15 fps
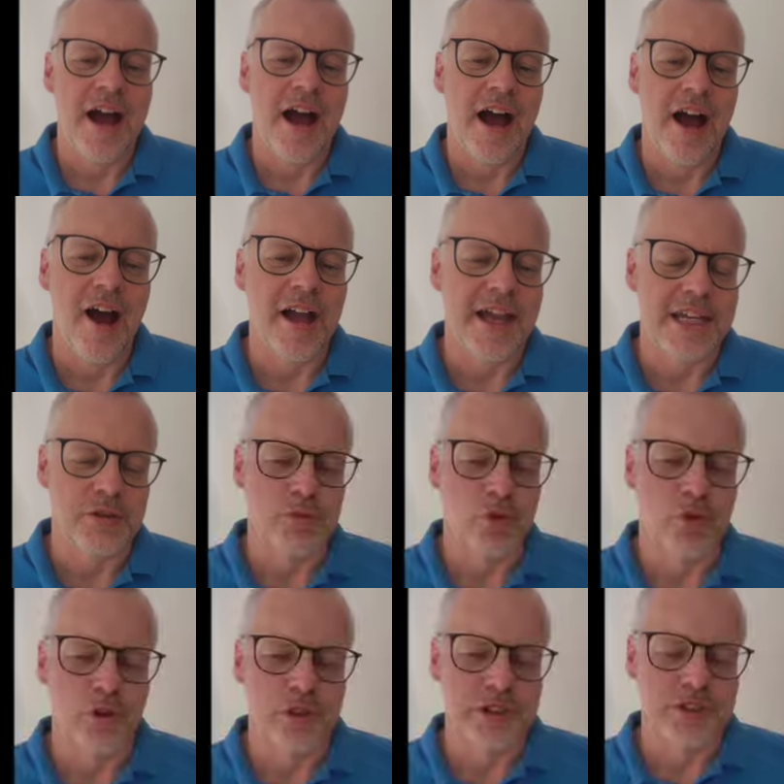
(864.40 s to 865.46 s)
I guess we'll
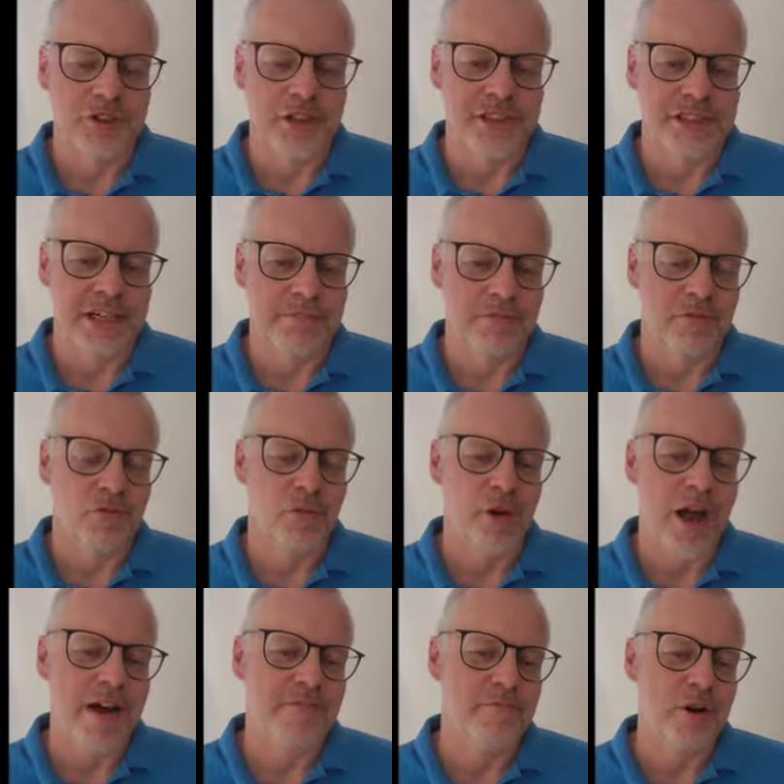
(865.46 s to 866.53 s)
call it a toss-up. Might
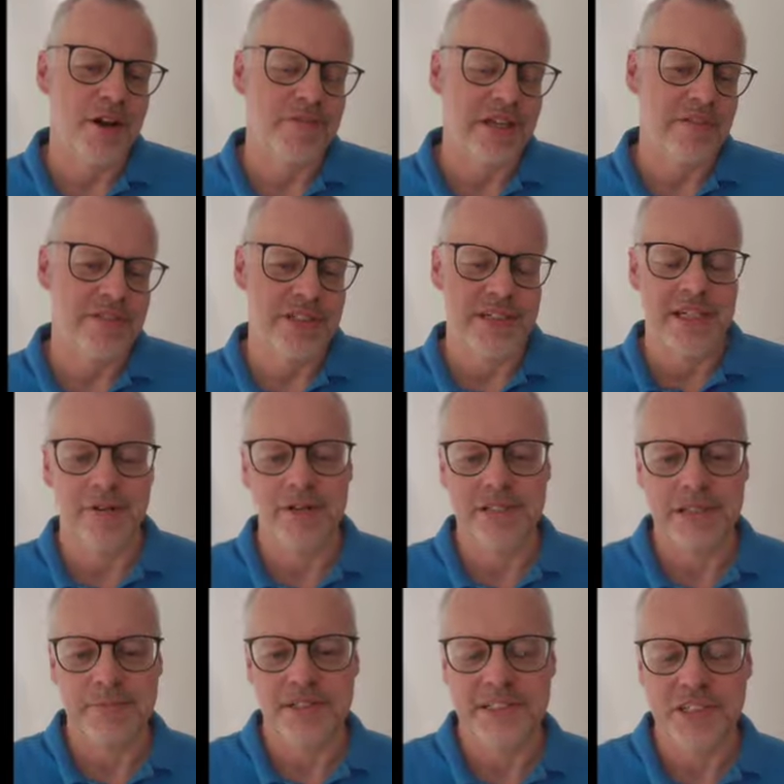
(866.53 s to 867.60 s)
have to give it to Kiwi
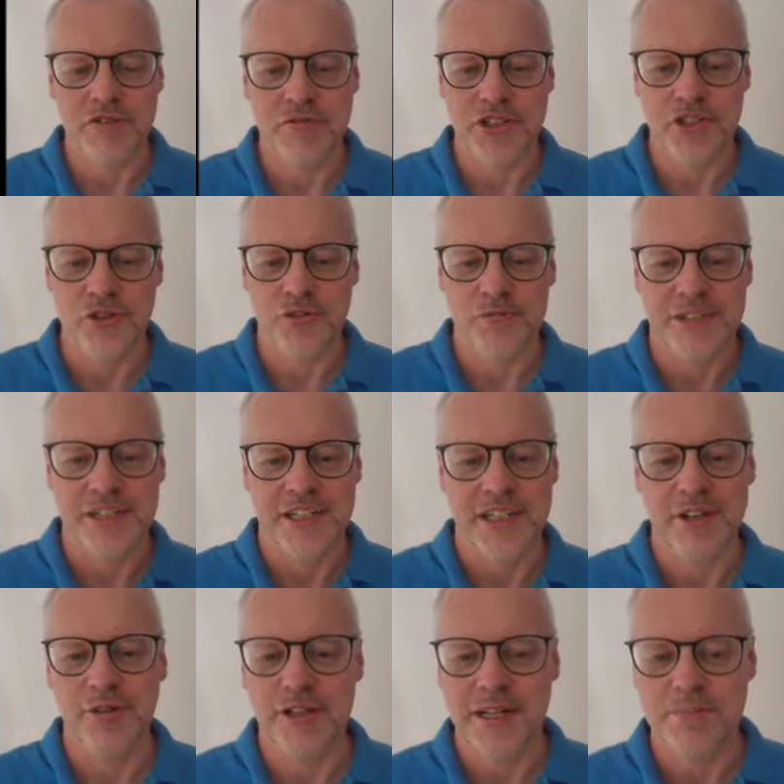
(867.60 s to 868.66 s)
dip. It's the original. So
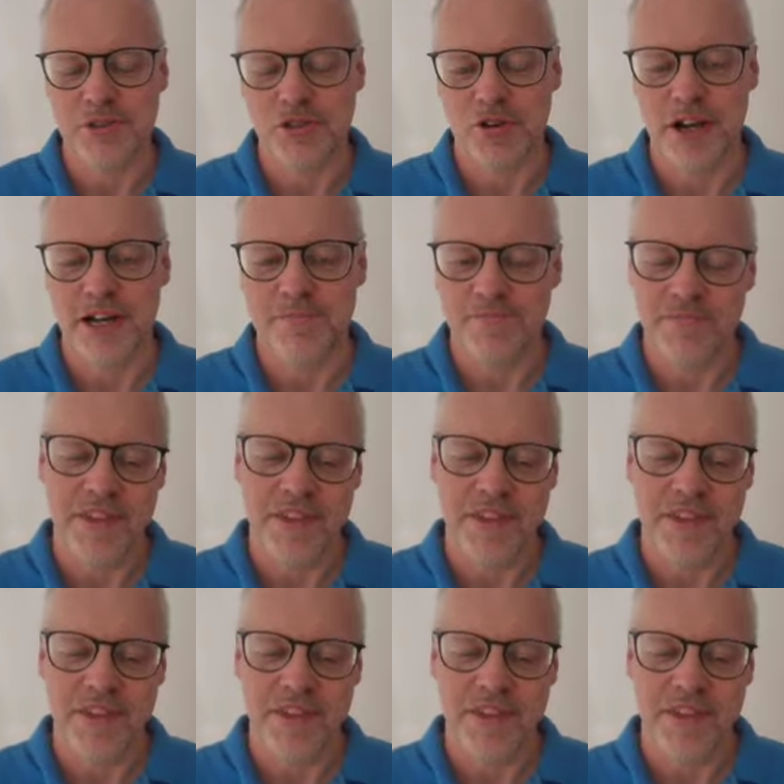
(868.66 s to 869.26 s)
Kiwi dip's great.